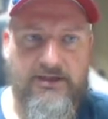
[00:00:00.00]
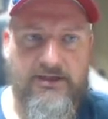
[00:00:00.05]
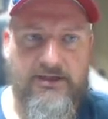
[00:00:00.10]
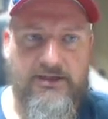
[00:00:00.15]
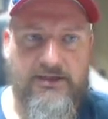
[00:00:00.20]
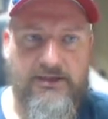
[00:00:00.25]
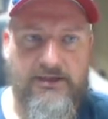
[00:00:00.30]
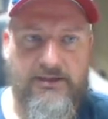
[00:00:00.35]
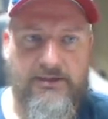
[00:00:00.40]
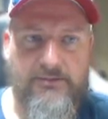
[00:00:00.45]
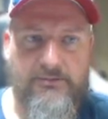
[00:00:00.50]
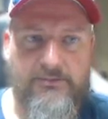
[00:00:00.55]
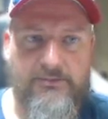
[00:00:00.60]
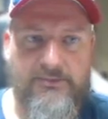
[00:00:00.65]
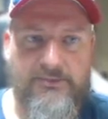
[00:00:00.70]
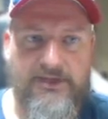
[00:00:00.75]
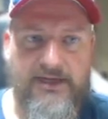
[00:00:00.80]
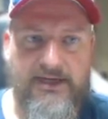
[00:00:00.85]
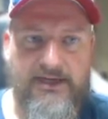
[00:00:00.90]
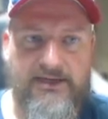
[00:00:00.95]
And
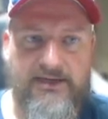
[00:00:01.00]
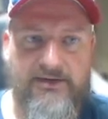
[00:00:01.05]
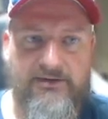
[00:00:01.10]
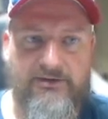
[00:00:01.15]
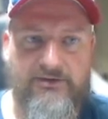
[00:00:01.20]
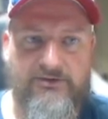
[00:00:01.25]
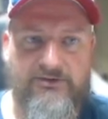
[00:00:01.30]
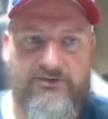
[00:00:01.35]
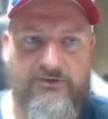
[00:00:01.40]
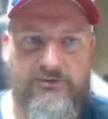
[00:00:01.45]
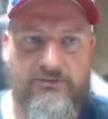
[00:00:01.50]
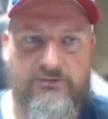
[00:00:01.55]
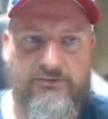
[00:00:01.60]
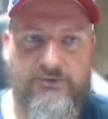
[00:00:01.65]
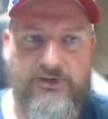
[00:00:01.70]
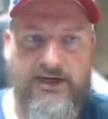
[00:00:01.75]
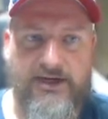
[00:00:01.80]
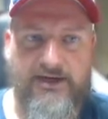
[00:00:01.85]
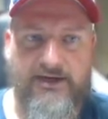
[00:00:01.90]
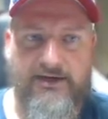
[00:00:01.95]
then, so
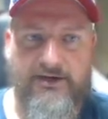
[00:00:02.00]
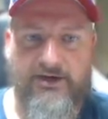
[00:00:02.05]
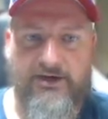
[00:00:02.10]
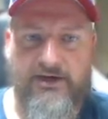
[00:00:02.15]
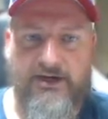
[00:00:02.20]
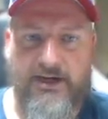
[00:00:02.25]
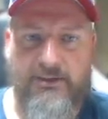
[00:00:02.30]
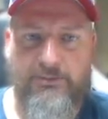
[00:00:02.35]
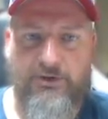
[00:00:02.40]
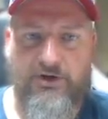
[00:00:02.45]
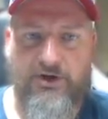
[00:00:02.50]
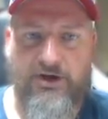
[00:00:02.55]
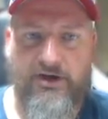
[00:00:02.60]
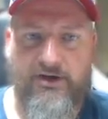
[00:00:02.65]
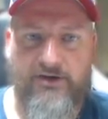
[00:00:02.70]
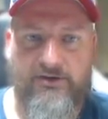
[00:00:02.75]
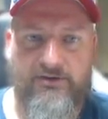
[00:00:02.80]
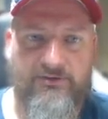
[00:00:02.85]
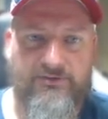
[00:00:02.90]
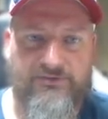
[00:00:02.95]
we got it in our library
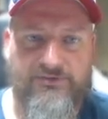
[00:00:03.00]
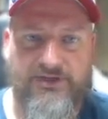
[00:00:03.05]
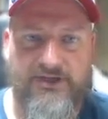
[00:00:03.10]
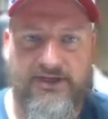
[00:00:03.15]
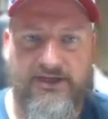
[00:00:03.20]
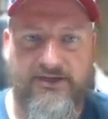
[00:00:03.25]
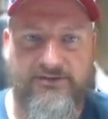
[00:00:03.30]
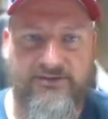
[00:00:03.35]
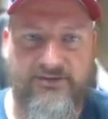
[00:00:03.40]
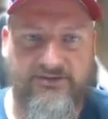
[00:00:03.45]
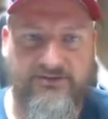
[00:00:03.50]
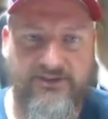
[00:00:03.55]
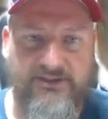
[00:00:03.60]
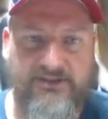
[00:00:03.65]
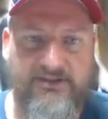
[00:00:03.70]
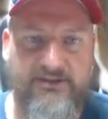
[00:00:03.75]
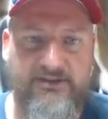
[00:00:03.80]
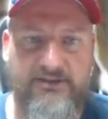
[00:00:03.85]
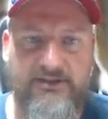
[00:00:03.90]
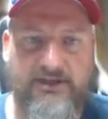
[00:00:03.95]
of the
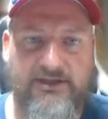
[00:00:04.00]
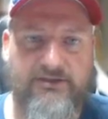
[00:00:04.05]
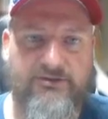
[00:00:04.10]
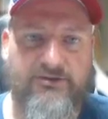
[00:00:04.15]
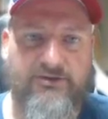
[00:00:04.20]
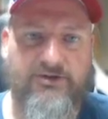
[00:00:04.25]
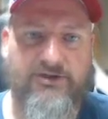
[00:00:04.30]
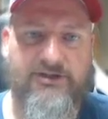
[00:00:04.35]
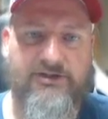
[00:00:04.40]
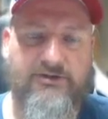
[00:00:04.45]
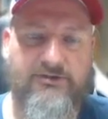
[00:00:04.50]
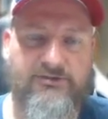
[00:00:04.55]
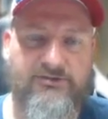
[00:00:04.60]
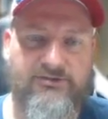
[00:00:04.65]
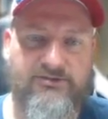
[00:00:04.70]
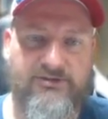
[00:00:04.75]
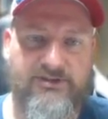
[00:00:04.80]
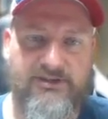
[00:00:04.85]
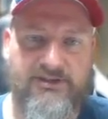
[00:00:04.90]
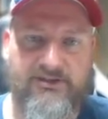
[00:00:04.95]
SSD
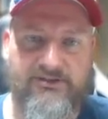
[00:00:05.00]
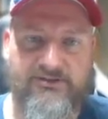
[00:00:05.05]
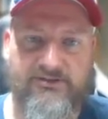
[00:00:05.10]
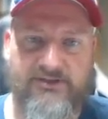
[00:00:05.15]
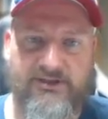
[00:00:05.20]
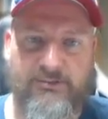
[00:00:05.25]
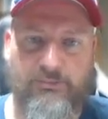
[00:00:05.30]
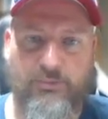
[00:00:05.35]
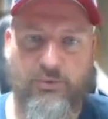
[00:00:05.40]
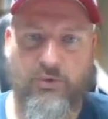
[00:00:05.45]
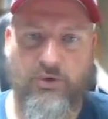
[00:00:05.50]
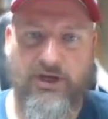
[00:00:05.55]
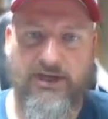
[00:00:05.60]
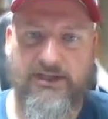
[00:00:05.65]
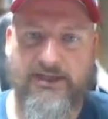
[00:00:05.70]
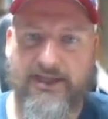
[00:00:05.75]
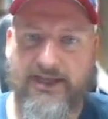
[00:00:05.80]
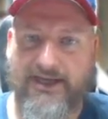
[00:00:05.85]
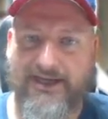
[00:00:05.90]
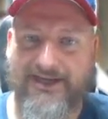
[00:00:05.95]
1306,
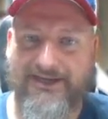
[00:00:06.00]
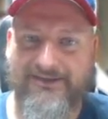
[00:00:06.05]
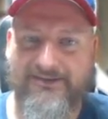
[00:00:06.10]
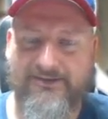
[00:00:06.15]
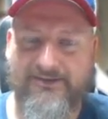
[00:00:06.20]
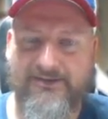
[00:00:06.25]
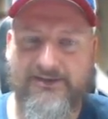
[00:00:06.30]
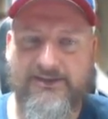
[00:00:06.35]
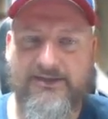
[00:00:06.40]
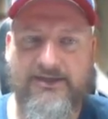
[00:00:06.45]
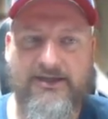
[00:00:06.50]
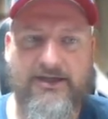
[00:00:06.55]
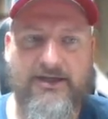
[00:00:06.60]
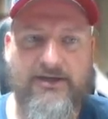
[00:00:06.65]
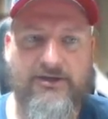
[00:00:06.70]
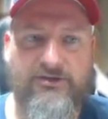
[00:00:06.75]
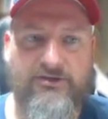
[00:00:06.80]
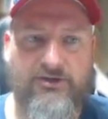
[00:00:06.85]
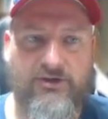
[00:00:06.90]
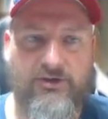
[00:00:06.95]
importing that.
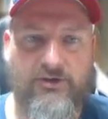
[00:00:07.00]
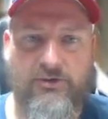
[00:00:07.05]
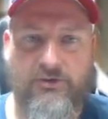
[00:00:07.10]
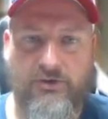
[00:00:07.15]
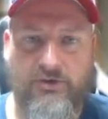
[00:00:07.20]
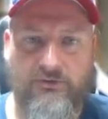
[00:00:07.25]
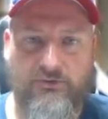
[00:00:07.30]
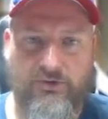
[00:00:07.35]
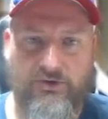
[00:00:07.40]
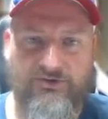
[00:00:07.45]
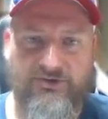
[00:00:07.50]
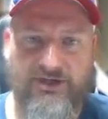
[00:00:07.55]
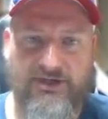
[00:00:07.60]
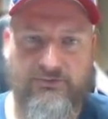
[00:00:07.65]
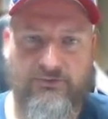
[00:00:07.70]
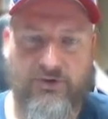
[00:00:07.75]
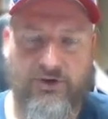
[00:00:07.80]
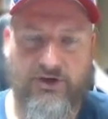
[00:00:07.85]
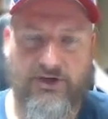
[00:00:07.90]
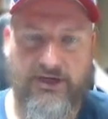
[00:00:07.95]
So we're
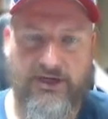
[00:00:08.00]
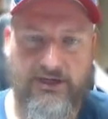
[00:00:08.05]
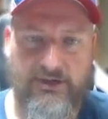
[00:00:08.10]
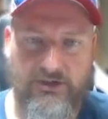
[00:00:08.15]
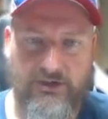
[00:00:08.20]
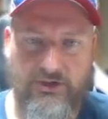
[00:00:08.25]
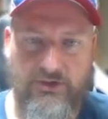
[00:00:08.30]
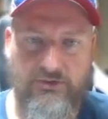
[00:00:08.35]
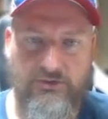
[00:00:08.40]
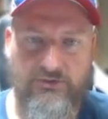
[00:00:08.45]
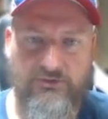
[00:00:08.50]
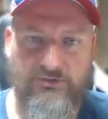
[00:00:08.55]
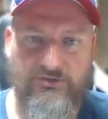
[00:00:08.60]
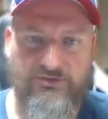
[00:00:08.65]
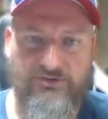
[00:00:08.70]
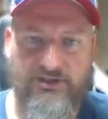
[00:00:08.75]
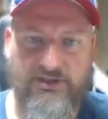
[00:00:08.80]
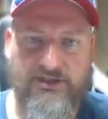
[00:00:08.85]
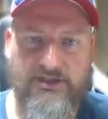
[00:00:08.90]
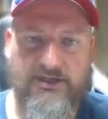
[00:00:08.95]
saying we're going to
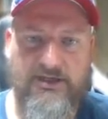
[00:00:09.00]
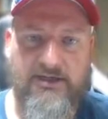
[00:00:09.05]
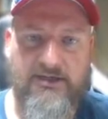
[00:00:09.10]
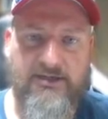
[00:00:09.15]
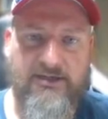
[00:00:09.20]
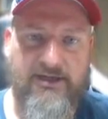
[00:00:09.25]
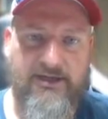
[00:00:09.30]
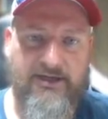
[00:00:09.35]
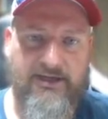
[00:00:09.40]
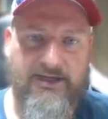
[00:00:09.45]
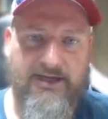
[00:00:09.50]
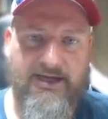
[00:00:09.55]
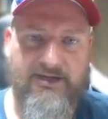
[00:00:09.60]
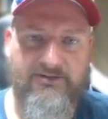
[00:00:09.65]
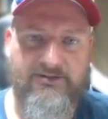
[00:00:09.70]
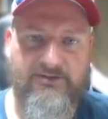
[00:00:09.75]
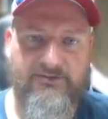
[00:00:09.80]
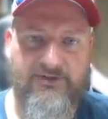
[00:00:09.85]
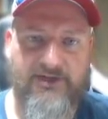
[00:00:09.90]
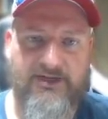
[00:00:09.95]
use the
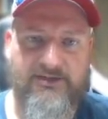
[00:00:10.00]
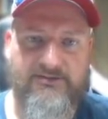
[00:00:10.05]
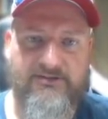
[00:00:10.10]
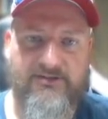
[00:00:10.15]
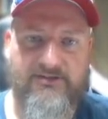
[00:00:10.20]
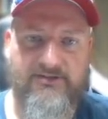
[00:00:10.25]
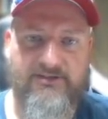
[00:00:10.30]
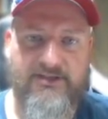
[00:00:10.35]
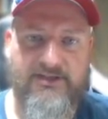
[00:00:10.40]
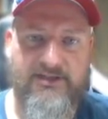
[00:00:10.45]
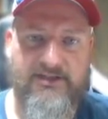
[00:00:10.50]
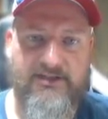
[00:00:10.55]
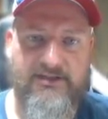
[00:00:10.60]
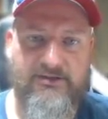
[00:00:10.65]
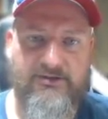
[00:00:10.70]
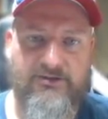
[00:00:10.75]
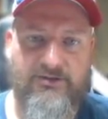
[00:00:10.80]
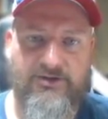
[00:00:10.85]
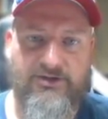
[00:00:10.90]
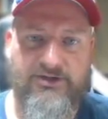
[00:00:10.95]
class of SSD
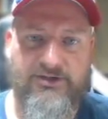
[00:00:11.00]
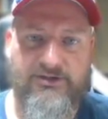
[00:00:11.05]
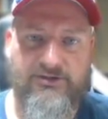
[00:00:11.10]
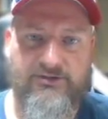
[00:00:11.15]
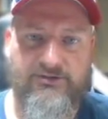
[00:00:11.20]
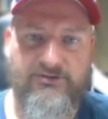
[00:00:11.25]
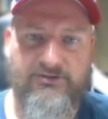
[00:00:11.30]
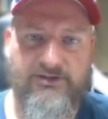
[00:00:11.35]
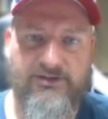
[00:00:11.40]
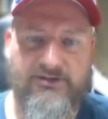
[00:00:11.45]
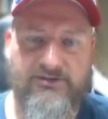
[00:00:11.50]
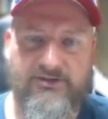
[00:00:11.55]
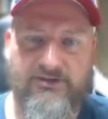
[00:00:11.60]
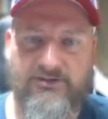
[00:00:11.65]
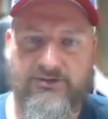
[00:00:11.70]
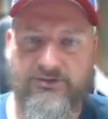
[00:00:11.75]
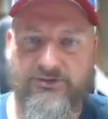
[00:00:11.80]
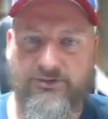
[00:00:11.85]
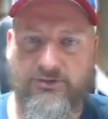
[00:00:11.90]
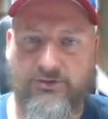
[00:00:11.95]
1306
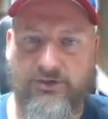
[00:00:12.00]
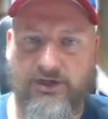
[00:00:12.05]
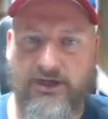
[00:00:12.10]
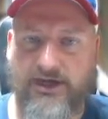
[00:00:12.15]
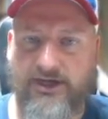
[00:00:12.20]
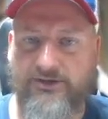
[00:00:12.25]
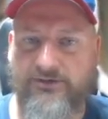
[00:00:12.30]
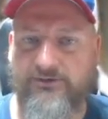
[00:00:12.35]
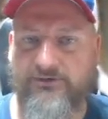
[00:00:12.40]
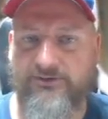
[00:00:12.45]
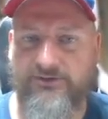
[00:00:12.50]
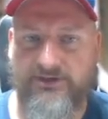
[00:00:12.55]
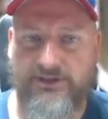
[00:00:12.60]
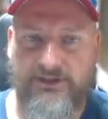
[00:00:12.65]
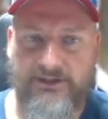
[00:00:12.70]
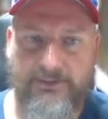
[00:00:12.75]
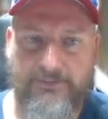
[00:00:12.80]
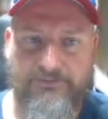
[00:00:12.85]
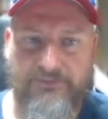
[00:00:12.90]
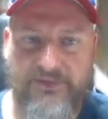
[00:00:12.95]
underscore
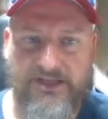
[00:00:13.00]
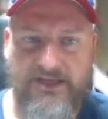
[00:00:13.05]
I2C.